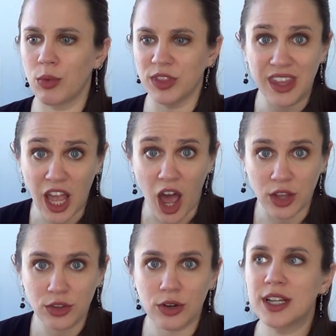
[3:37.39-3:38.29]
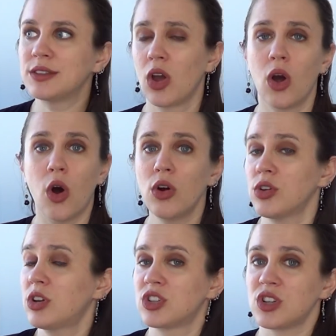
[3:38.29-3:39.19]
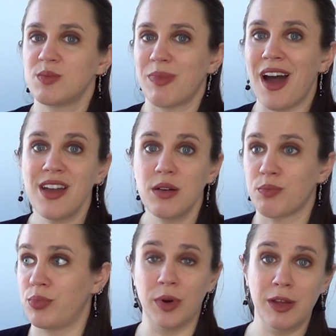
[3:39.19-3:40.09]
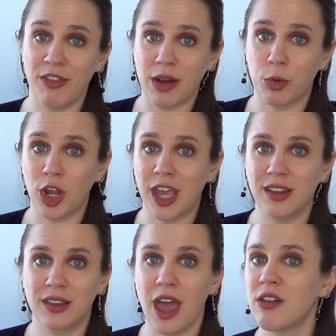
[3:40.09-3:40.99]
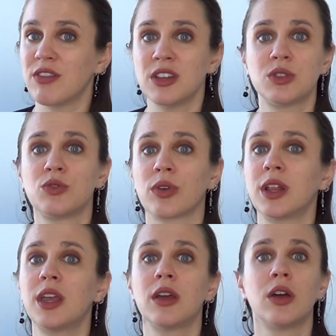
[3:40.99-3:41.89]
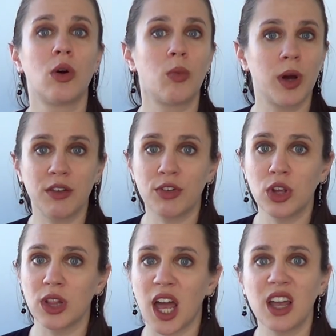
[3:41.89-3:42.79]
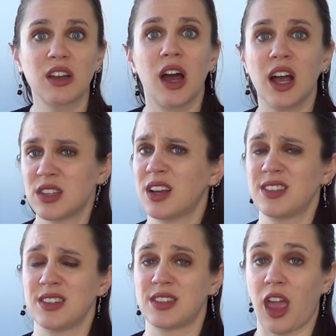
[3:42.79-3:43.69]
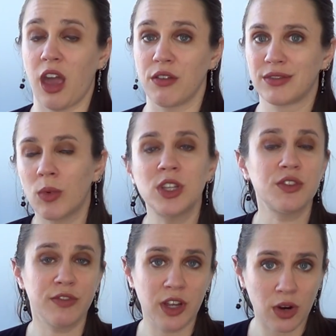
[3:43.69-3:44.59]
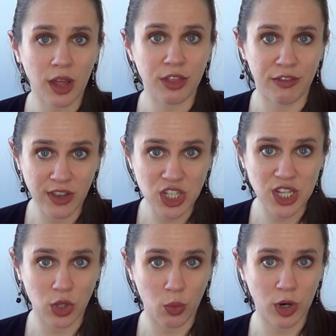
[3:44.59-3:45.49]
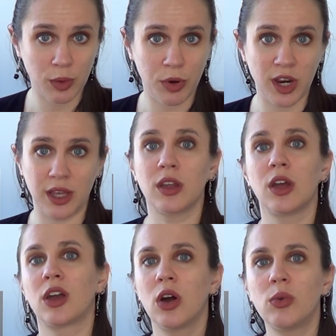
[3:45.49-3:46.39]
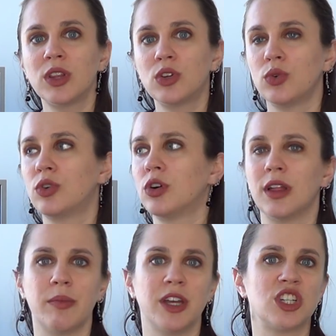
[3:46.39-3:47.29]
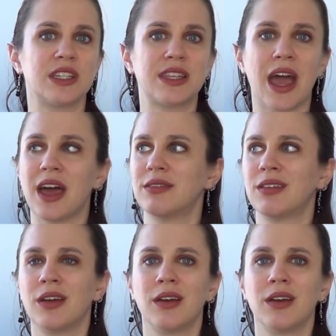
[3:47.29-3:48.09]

dig under it, or you can just buy a prefabricated cave. It's really whatever you like, as long as it's a cave. Once you figure out the fish that you want to put in, go in Google Images and